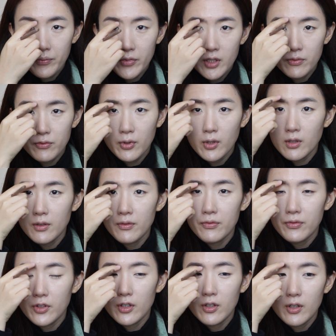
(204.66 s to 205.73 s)
in front
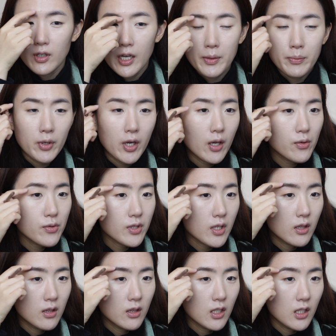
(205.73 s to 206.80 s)
of the eyebrows
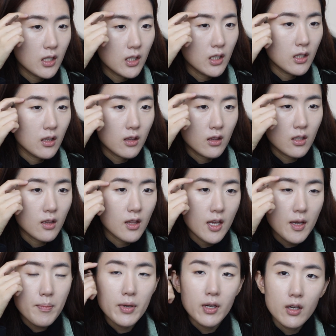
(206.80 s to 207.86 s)
and the
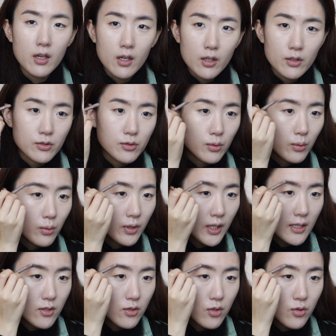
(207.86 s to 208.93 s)
tip, so
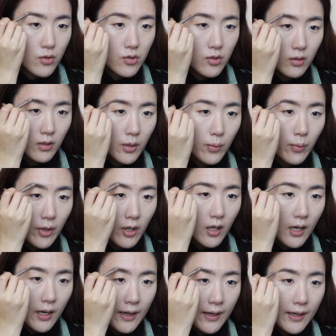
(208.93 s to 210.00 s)
that's usually where
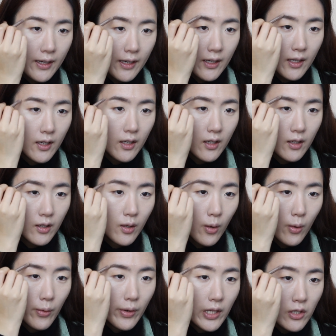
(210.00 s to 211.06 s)
I
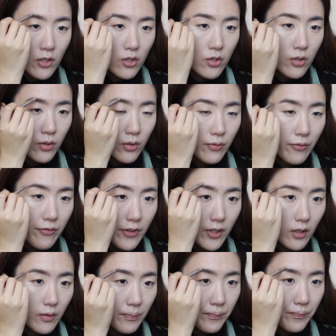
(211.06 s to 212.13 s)
go in to
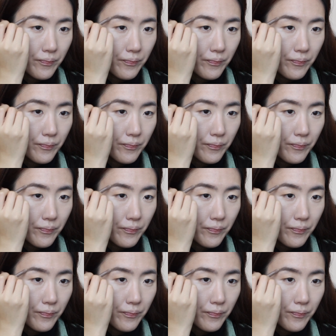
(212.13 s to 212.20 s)
fill.